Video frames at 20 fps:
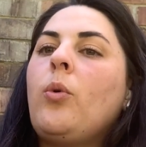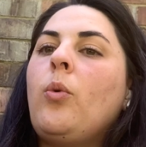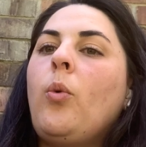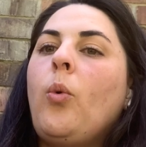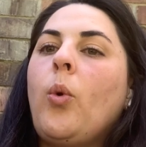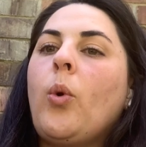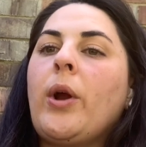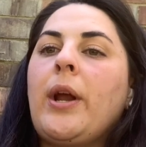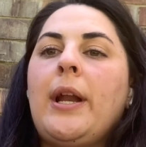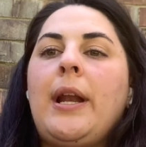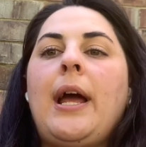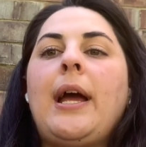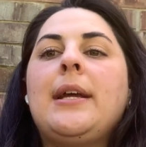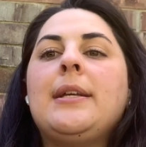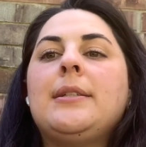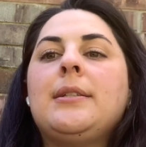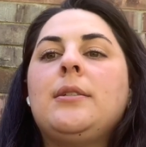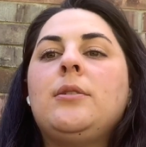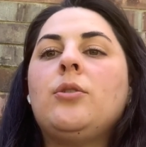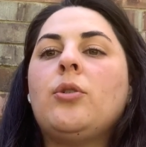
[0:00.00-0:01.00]

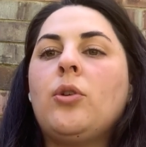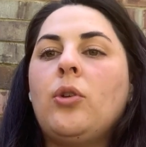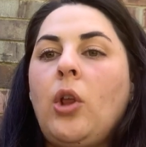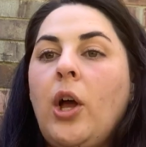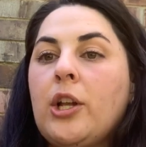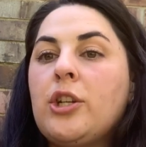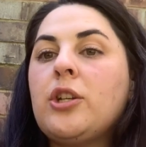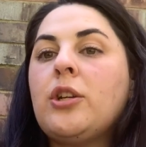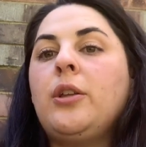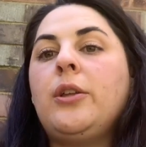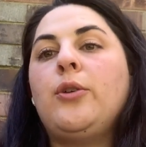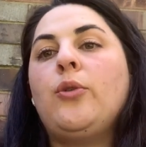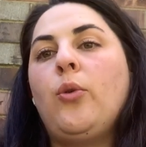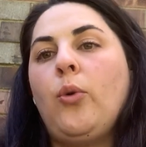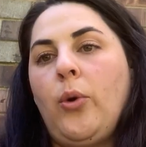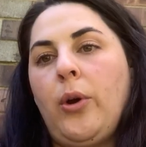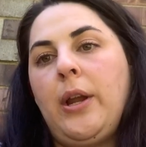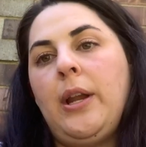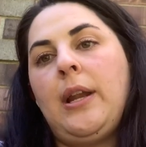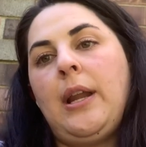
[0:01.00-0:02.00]
organized, neurologically
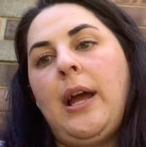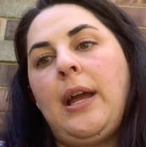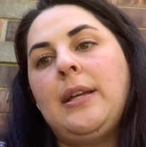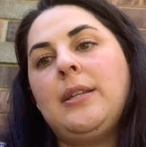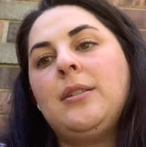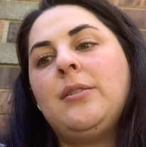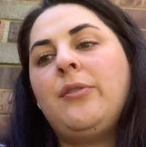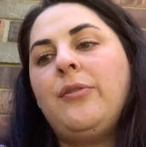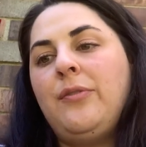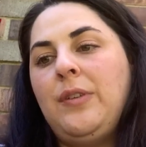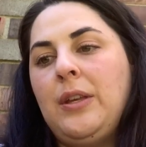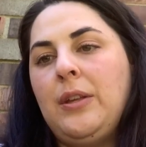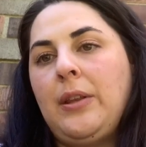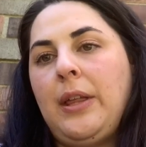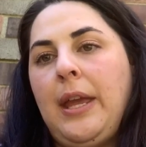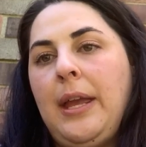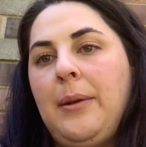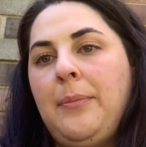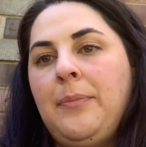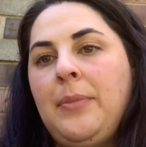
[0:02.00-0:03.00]
organized
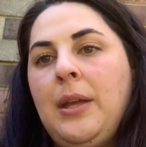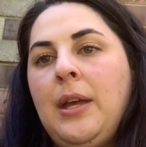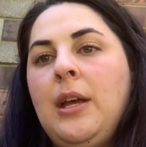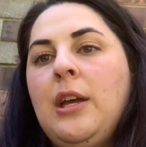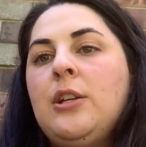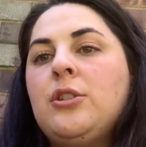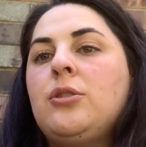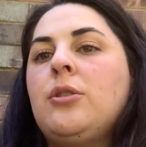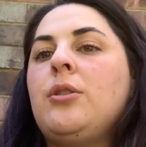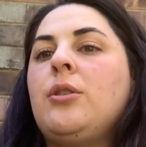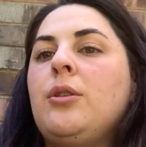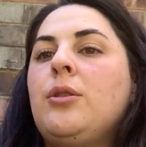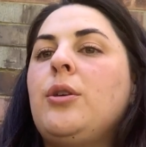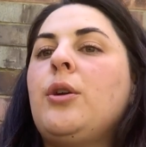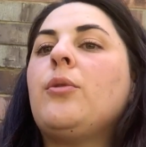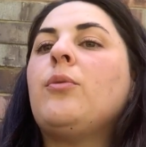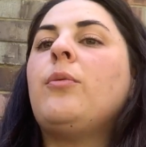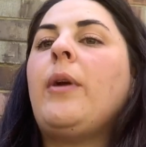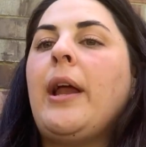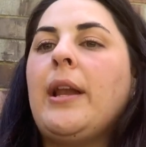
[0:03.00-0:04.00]
feeling so that
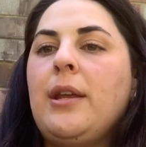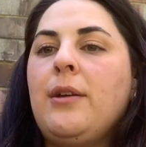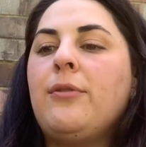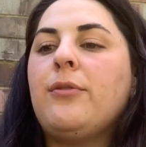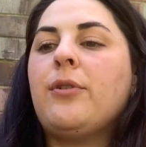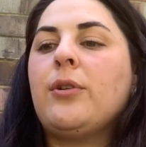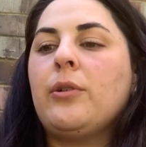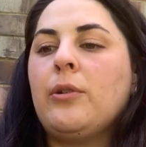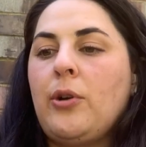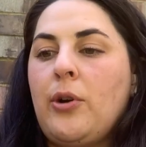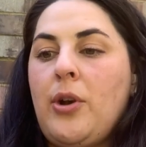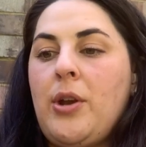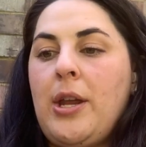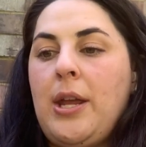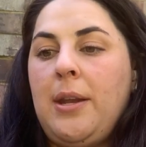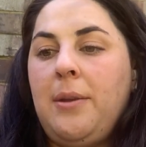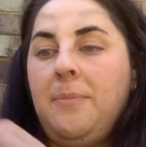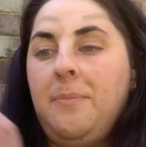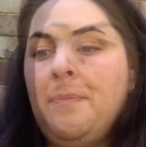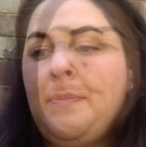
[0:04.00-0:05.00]
they're ready for learning.